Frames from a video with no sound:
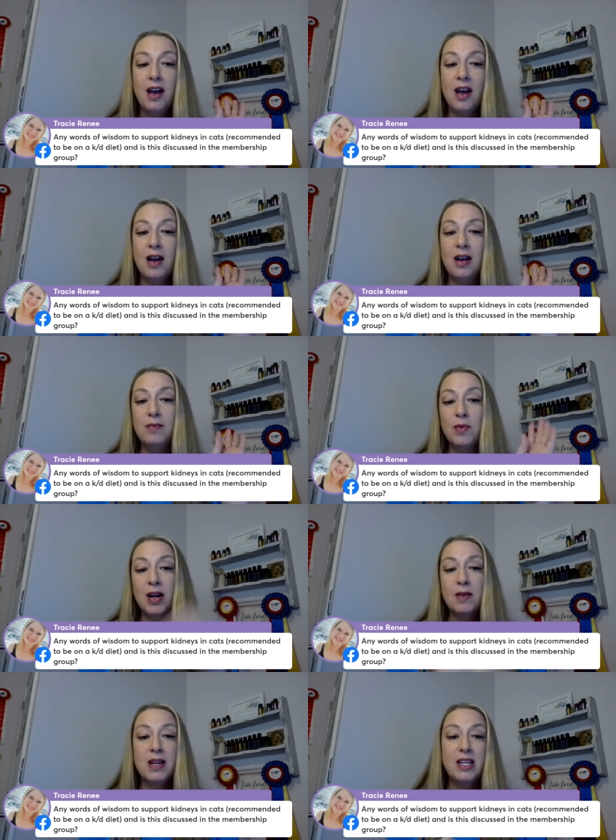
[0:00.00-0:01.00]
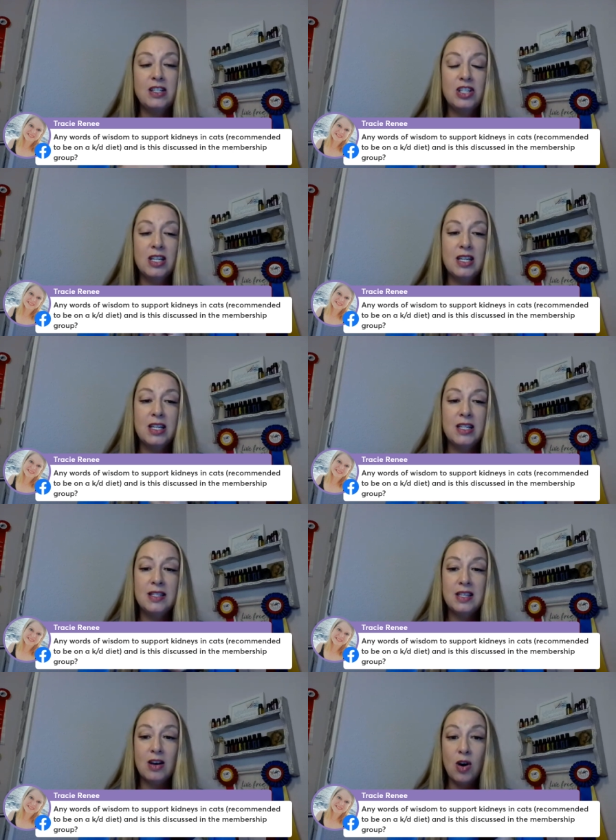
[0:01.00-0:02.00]
um,
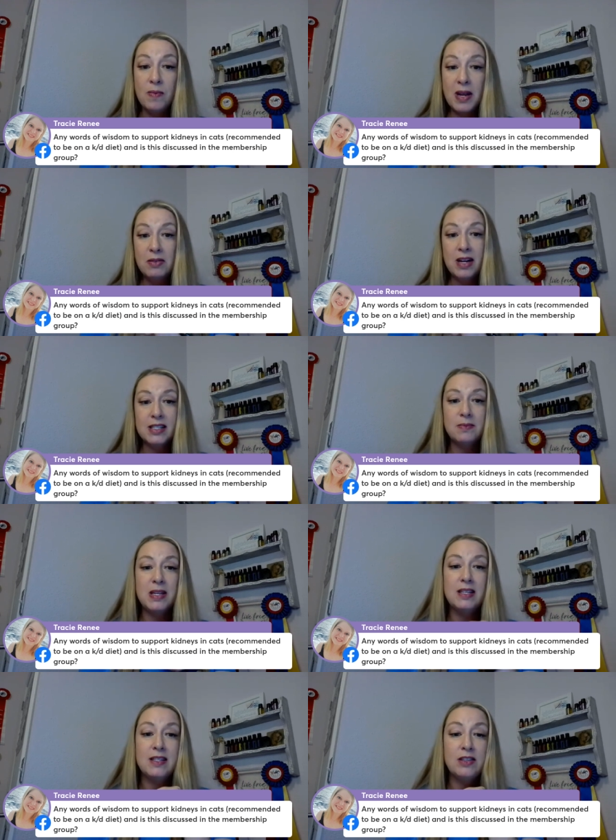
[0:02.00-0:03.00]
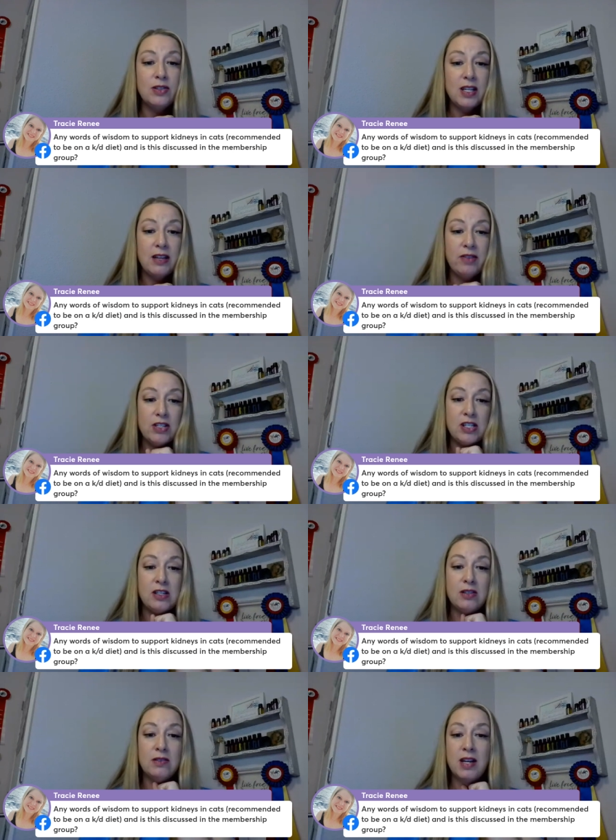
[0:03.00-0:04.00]
recommendations, homemade recipes that you can even
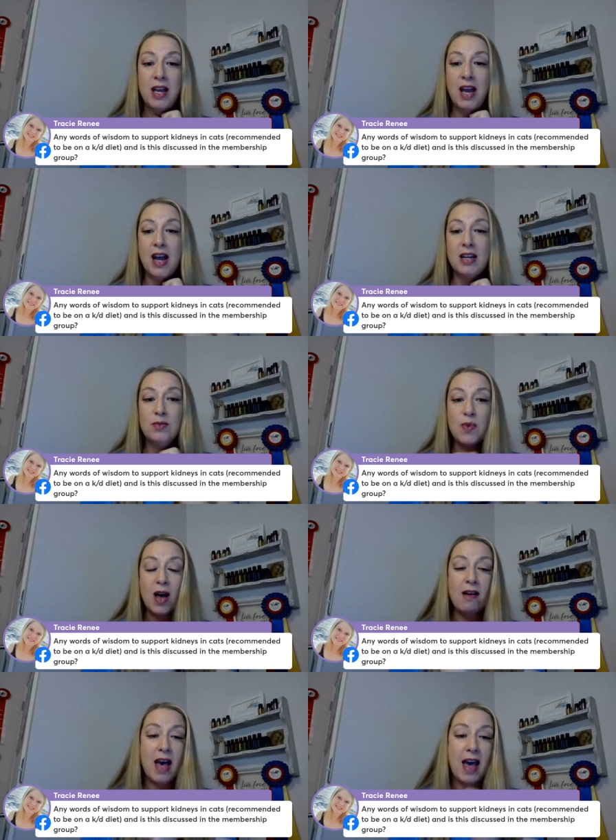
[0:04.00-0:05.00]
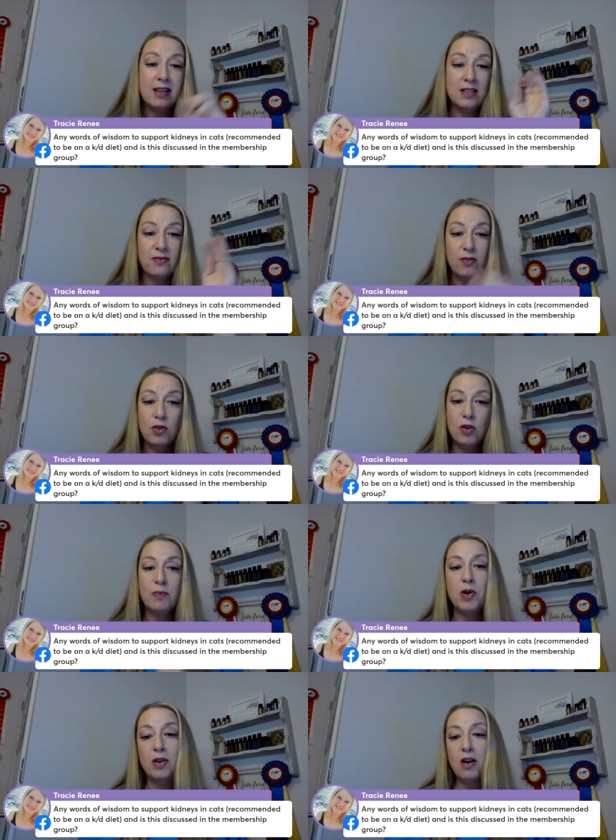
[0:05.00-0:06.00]
do, as well as a full
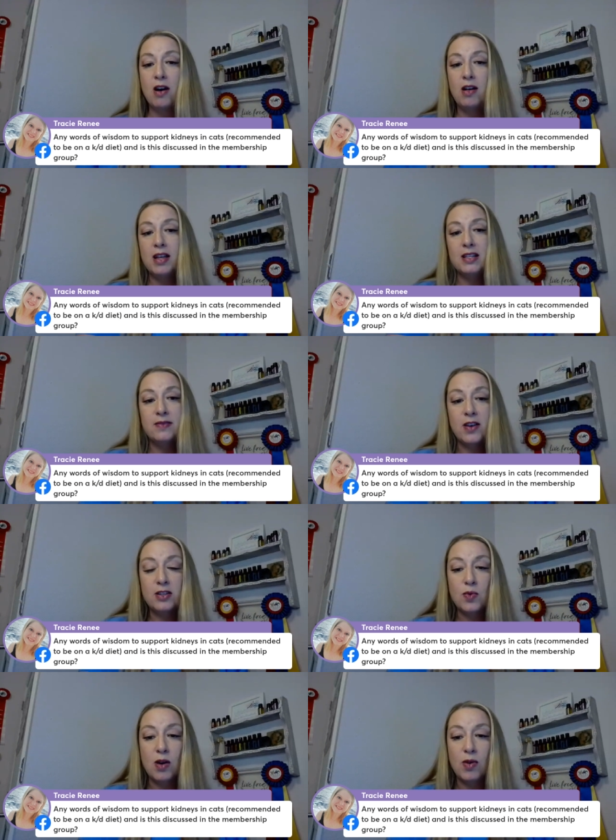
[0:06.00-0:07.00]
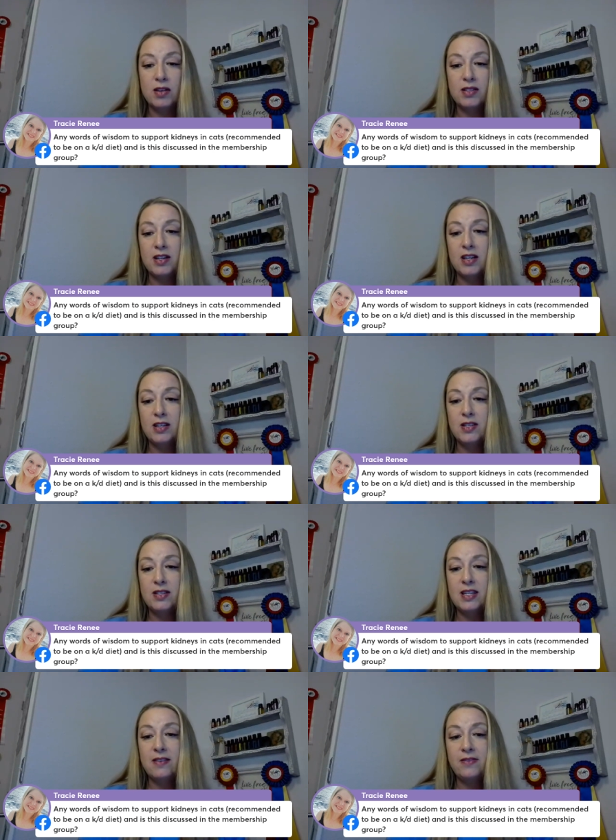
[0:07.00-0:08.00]
protocol as far as what oils you can use
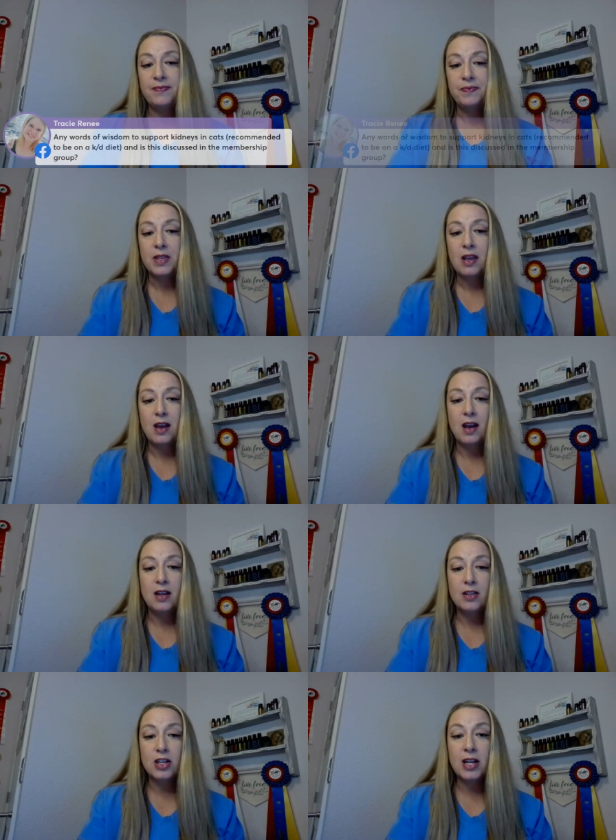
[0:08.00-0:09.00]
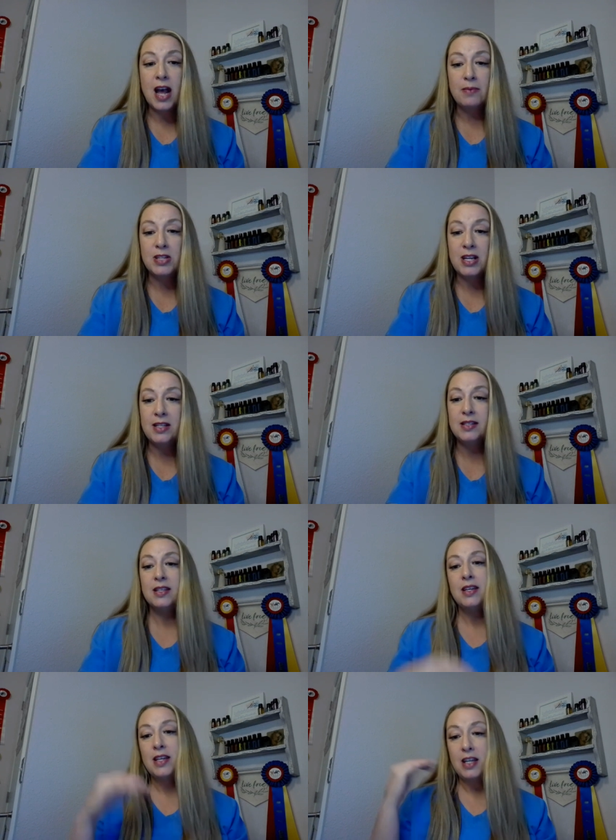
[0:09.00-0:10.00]
and stuff. Uh, good
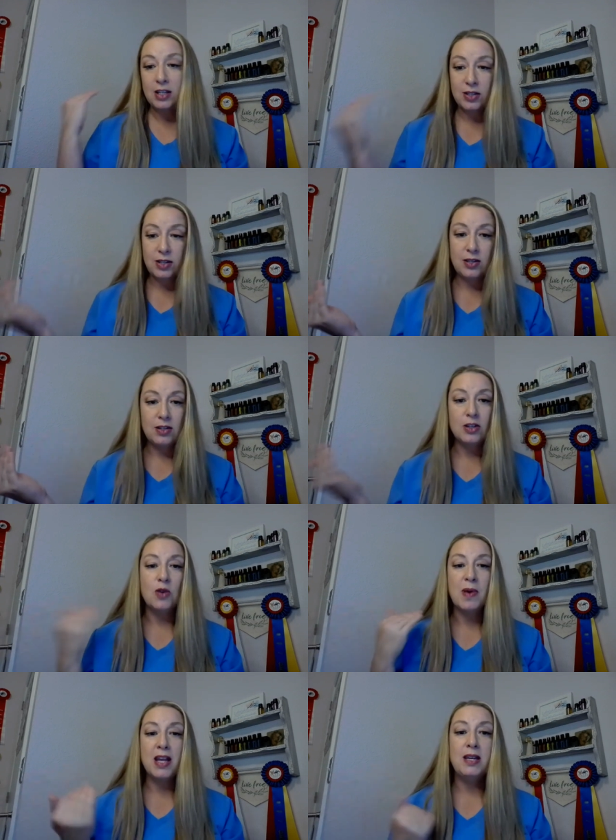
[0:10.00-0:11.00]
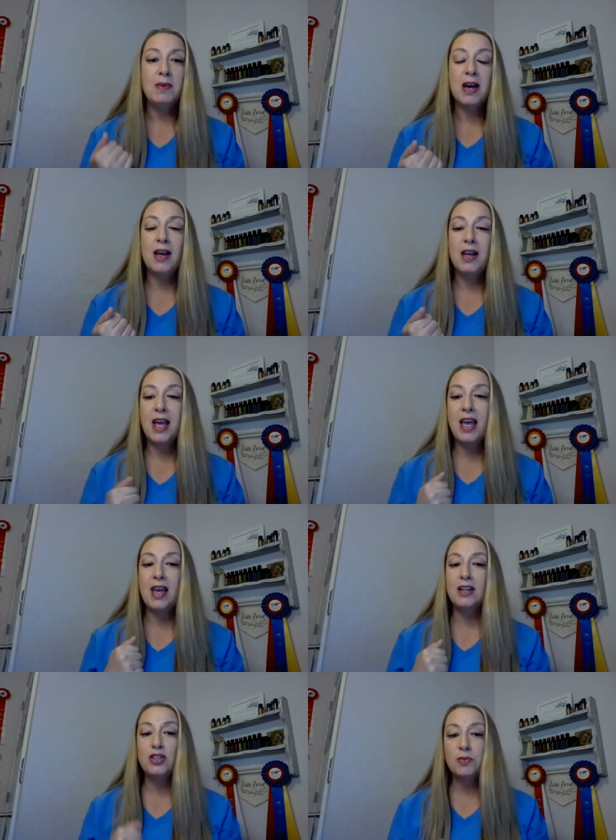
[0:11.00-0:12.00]
options include copaiba
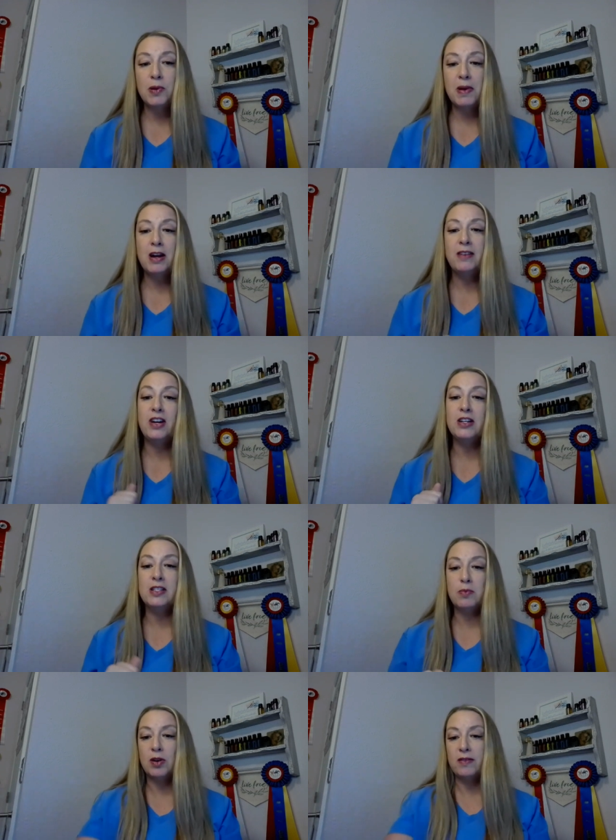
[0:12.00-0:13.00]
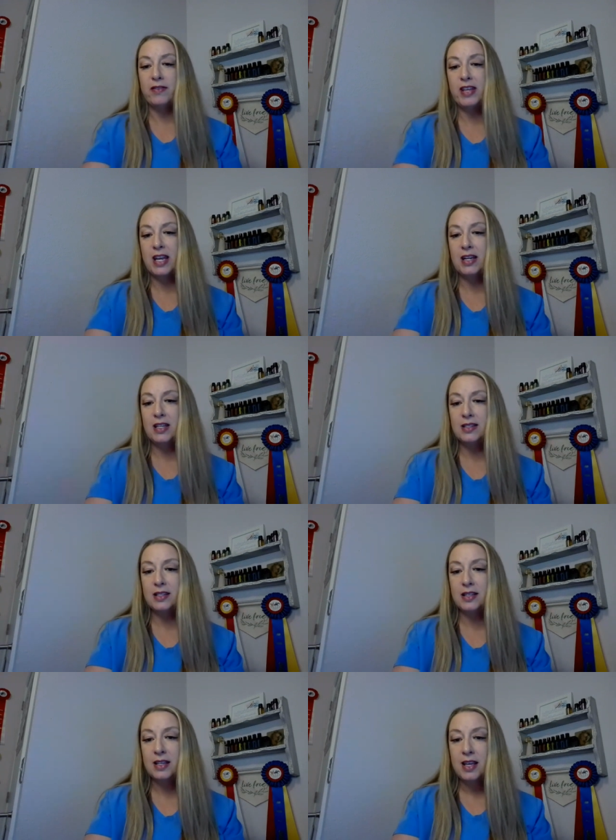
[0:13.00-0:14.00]
and juniper berry, very supportive of the kidneys.
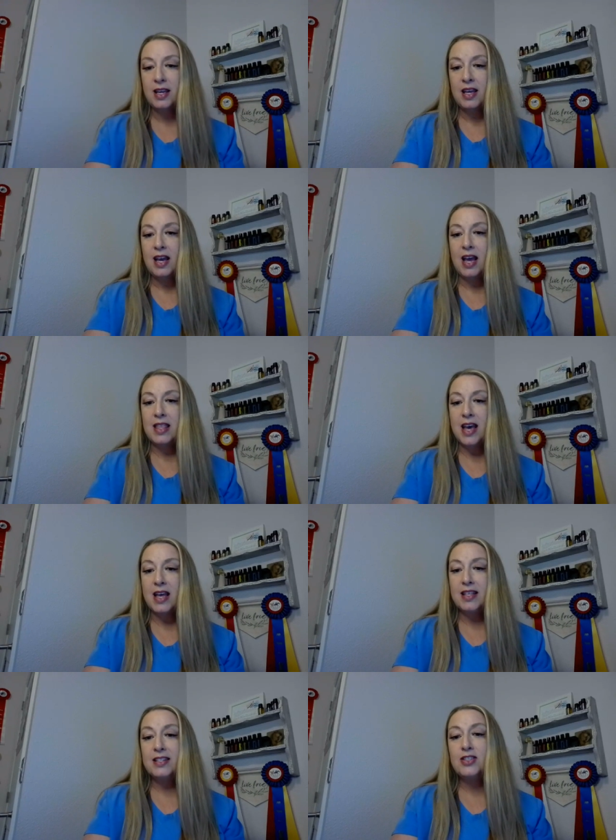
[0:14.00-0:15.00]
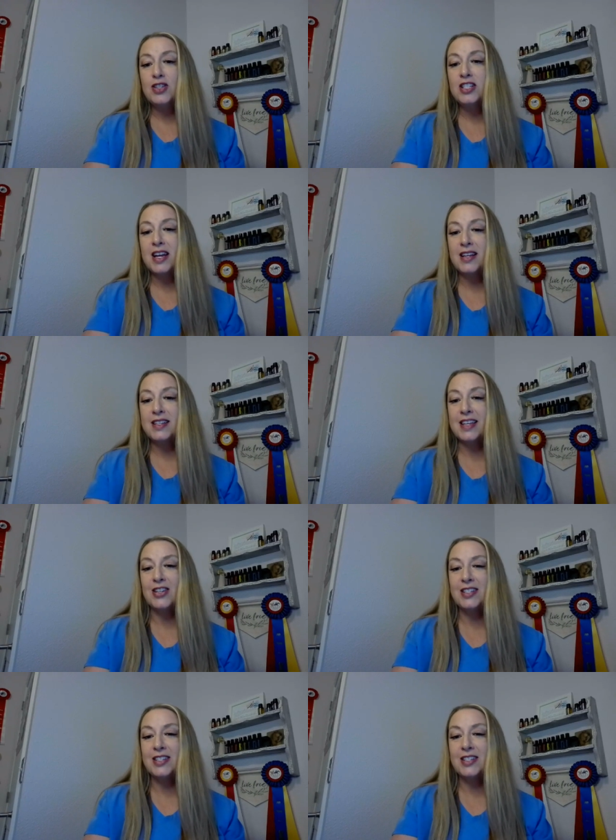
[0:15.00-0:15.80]
And then the Trisha Answer